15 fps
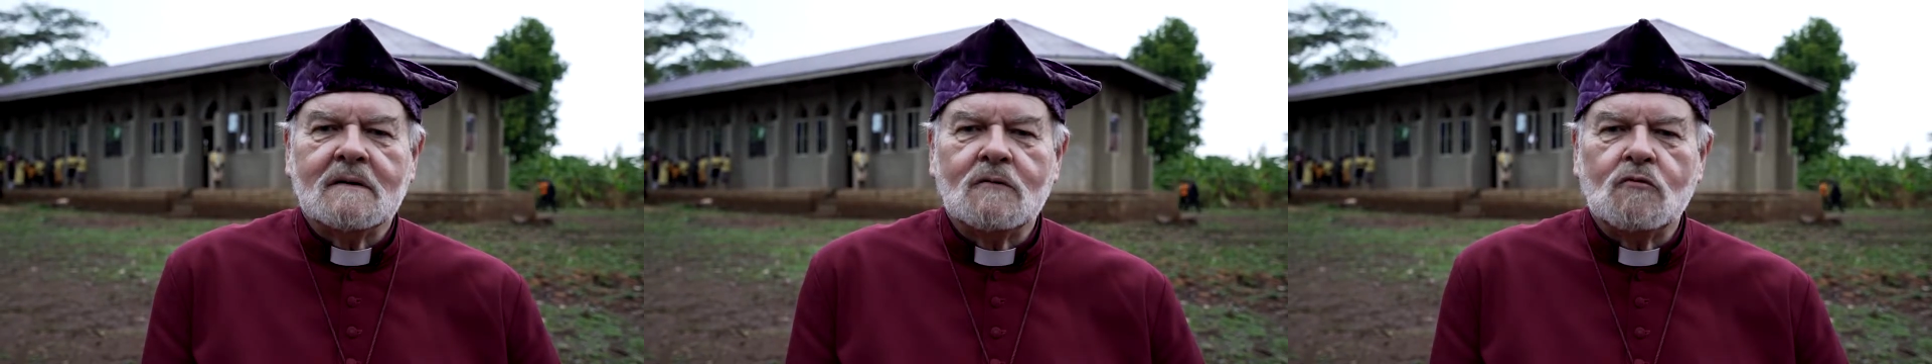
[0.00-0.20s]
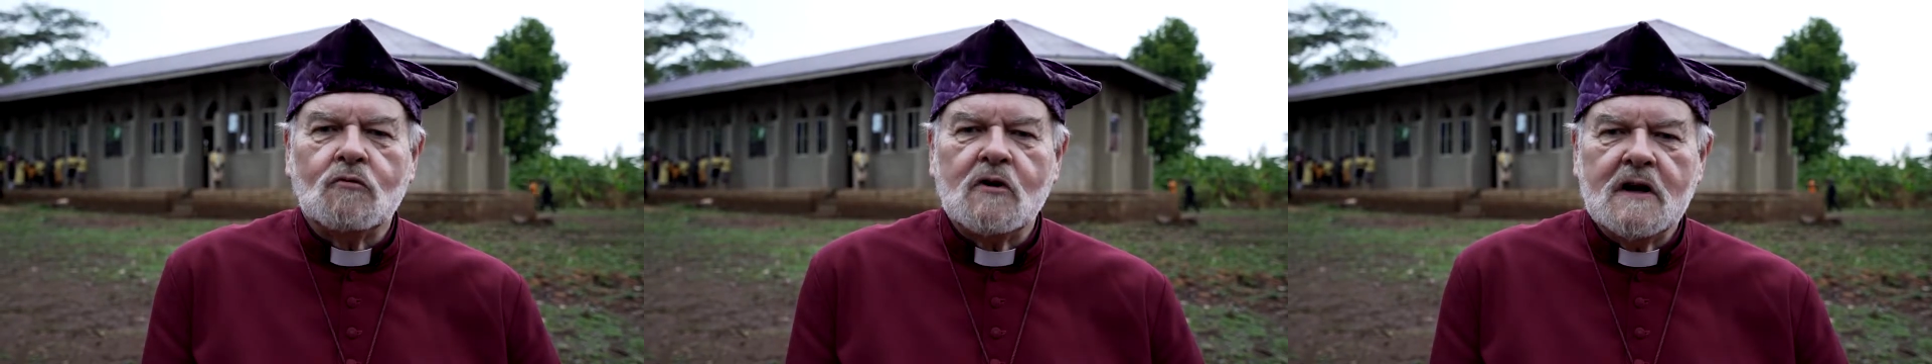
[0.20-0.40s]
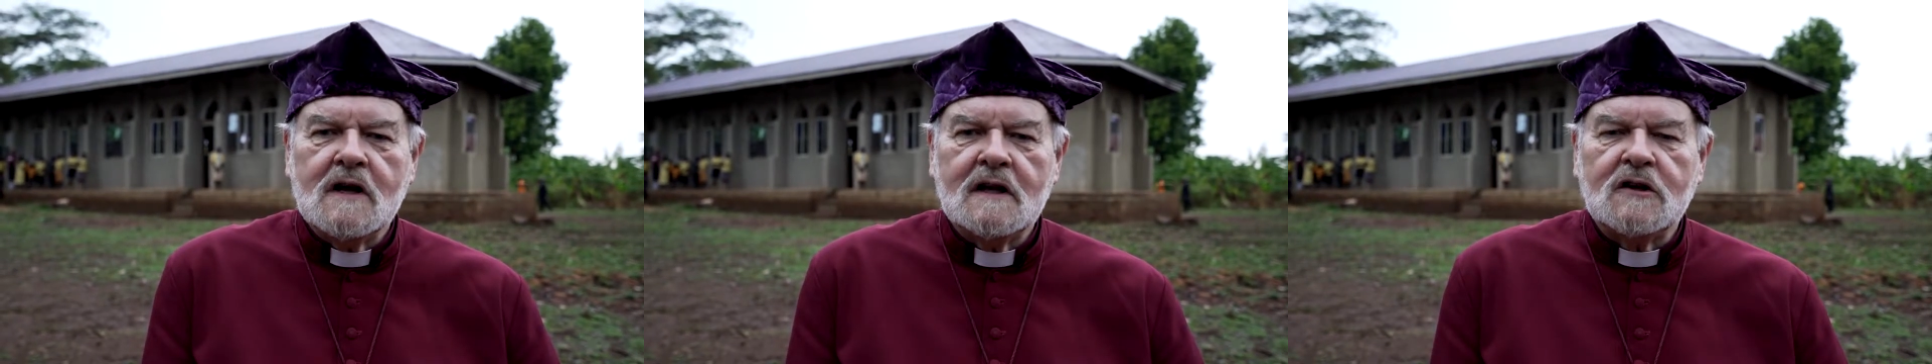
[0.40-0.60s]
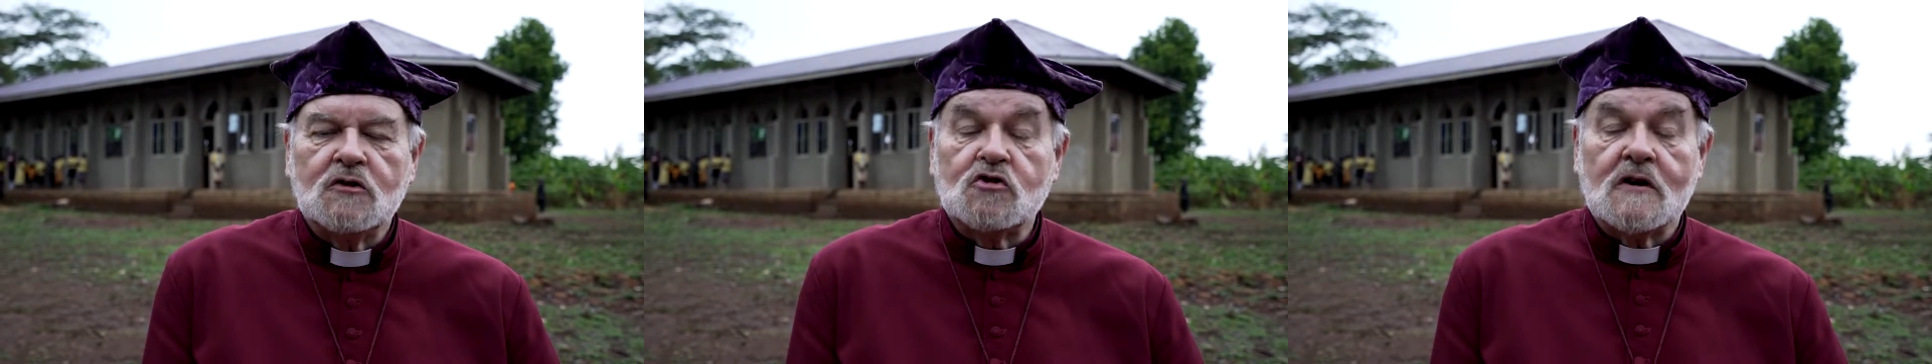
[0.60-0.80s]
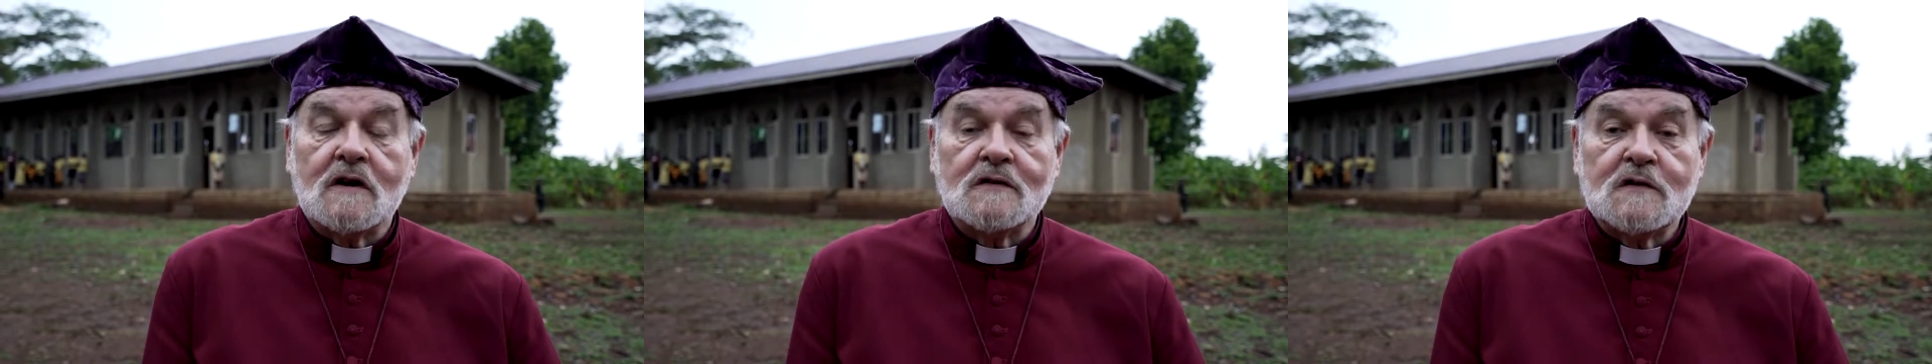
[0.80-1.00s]
really
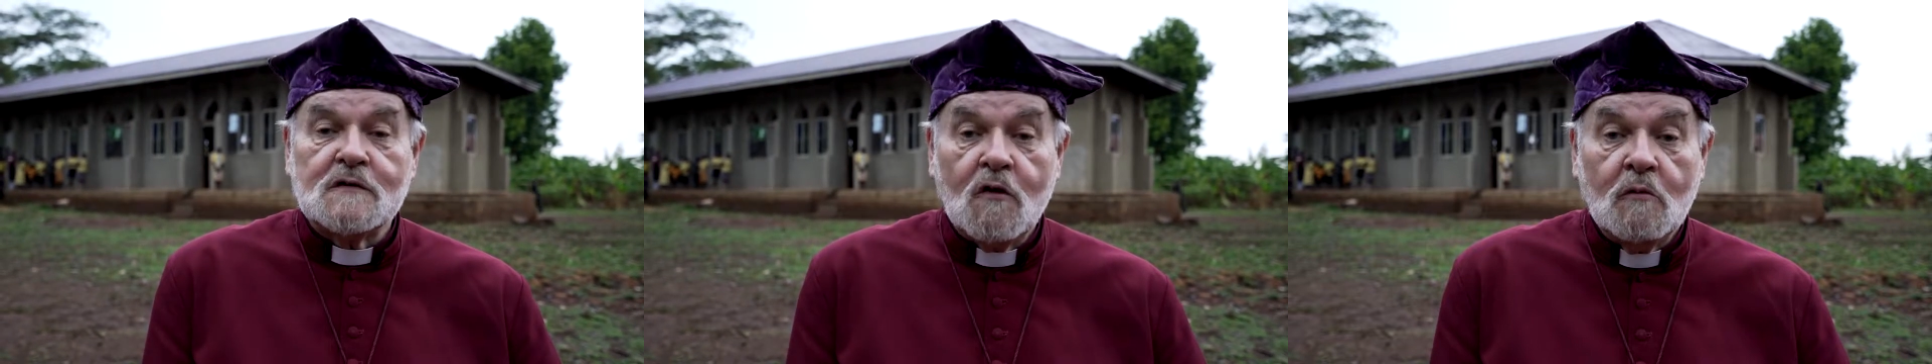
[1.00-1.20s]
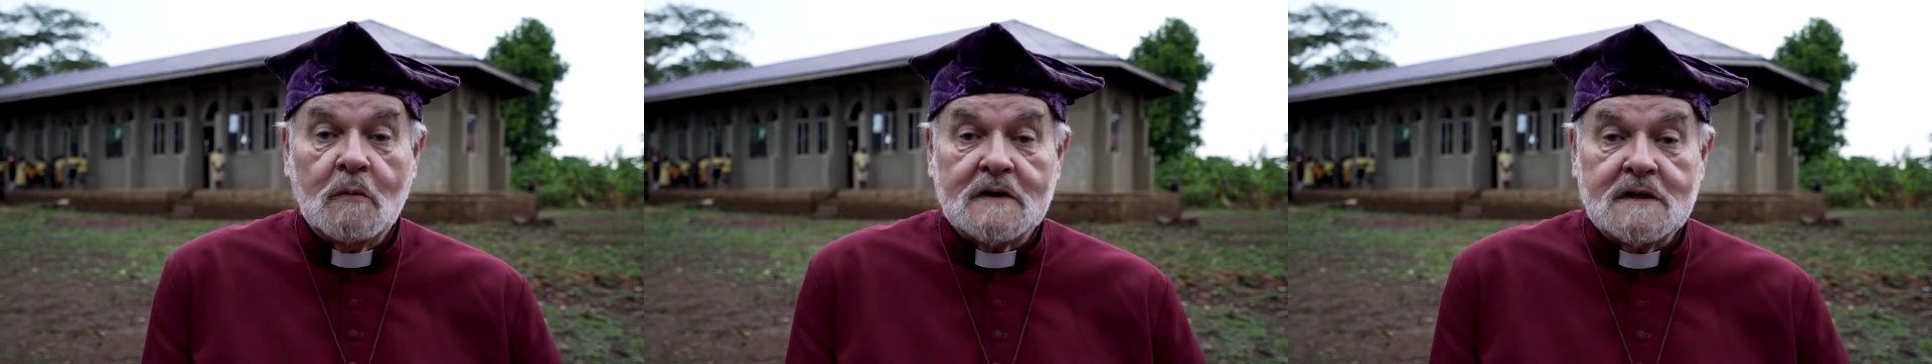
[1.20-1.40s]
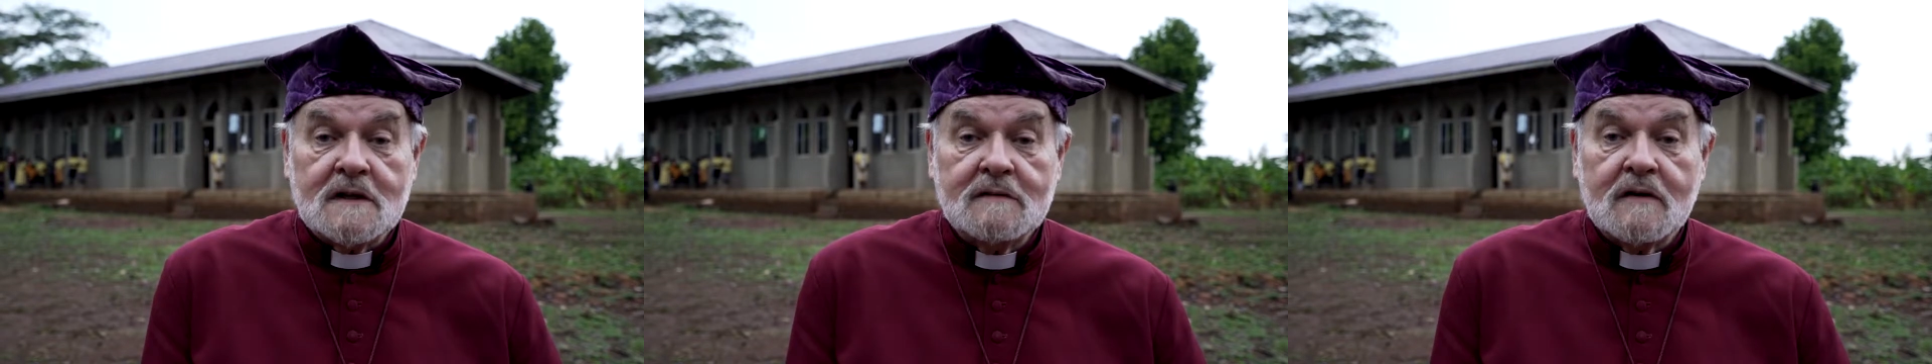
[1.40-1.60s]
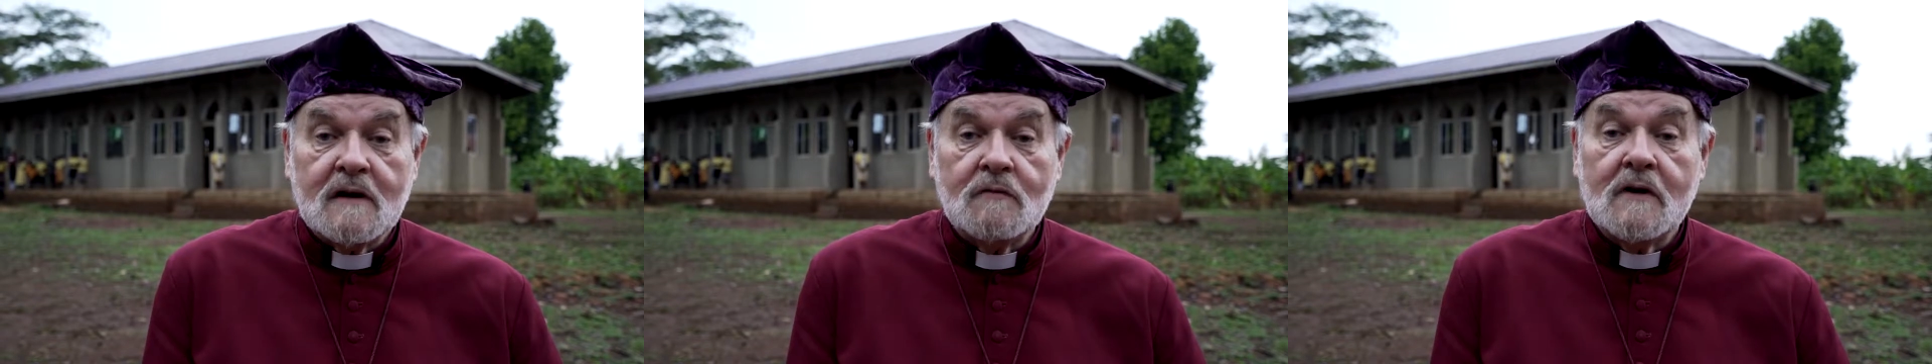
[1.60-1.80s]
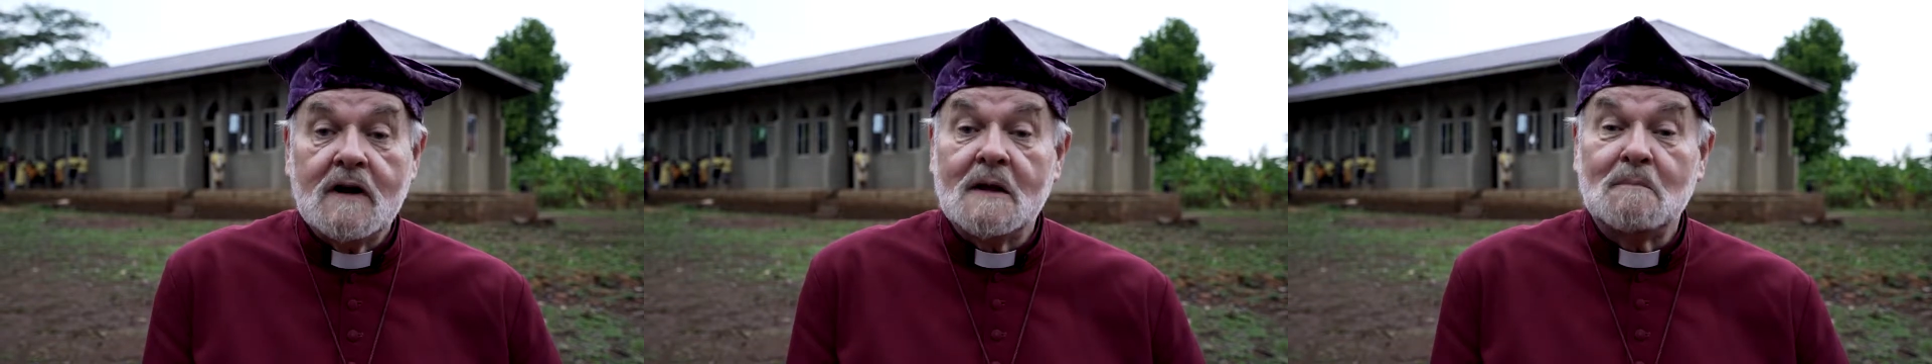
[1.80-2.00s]
transformative
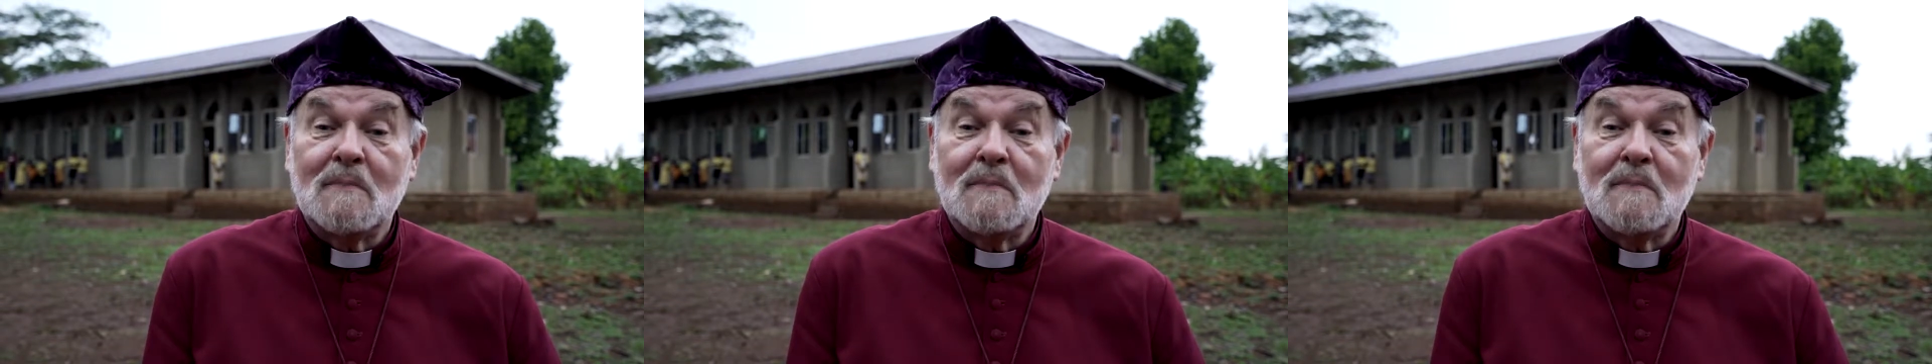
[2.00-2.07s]
and really